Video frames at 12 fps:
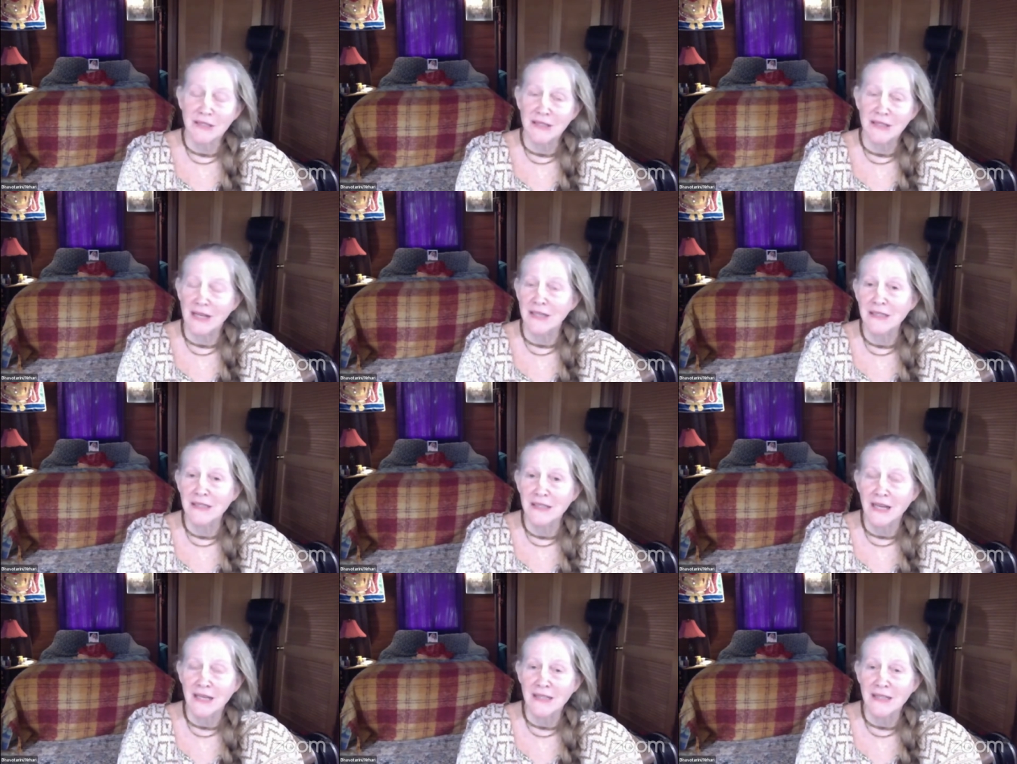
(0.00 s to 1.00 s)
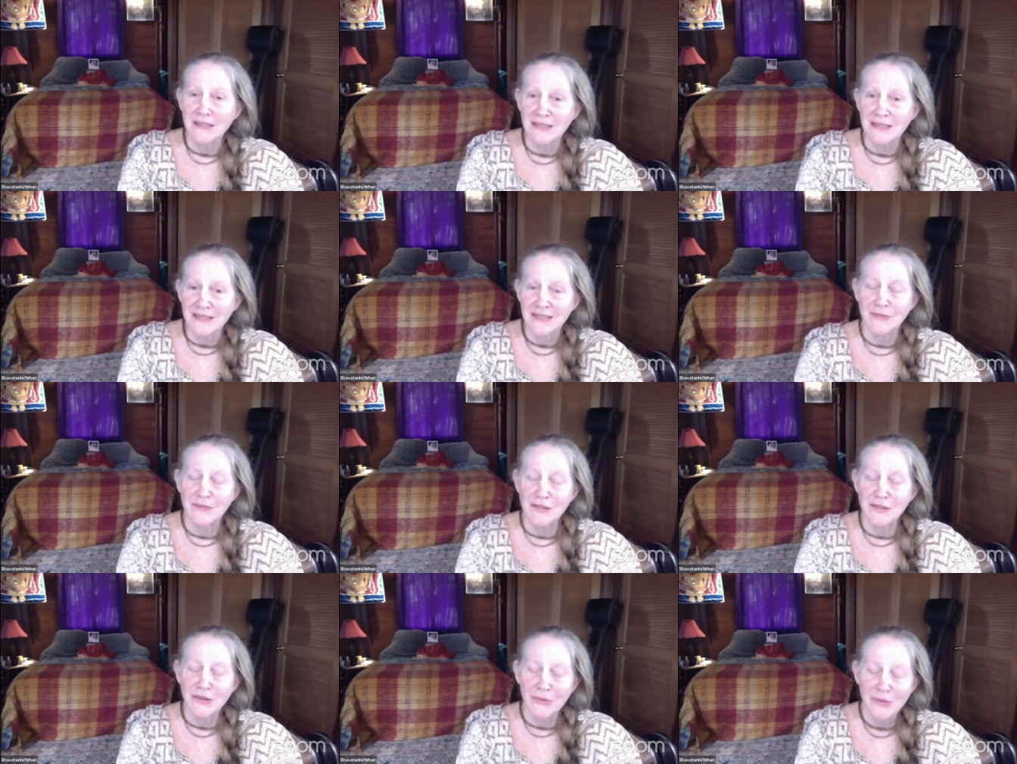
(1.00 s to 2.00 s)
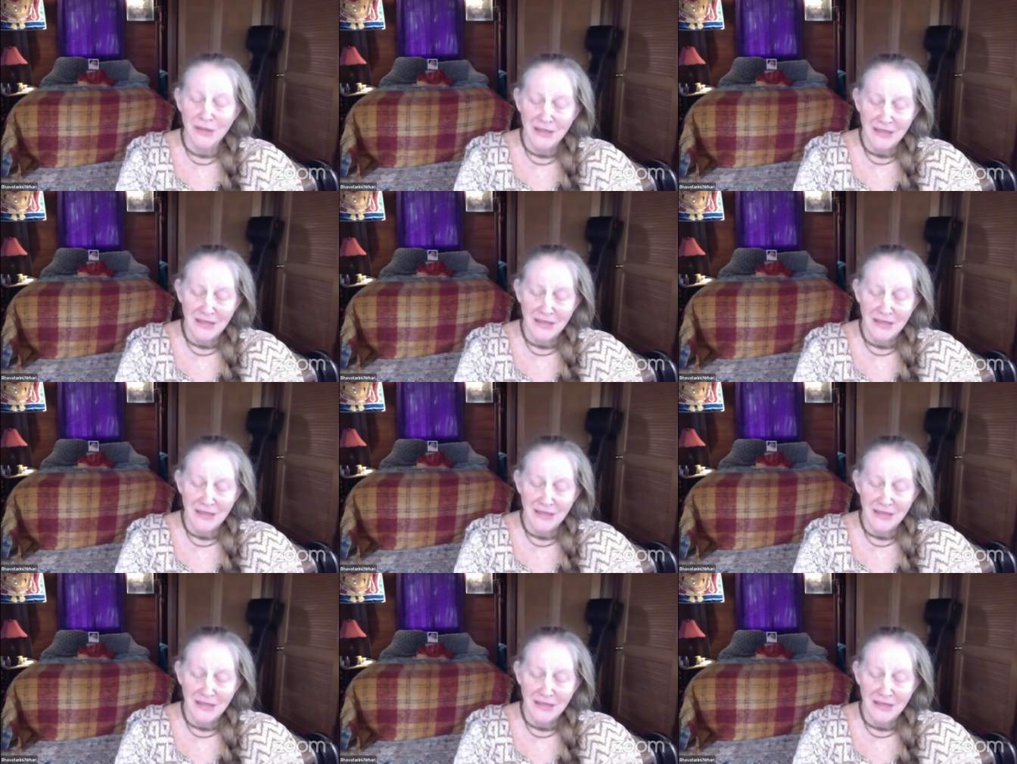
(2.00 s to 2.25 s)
in 1996. So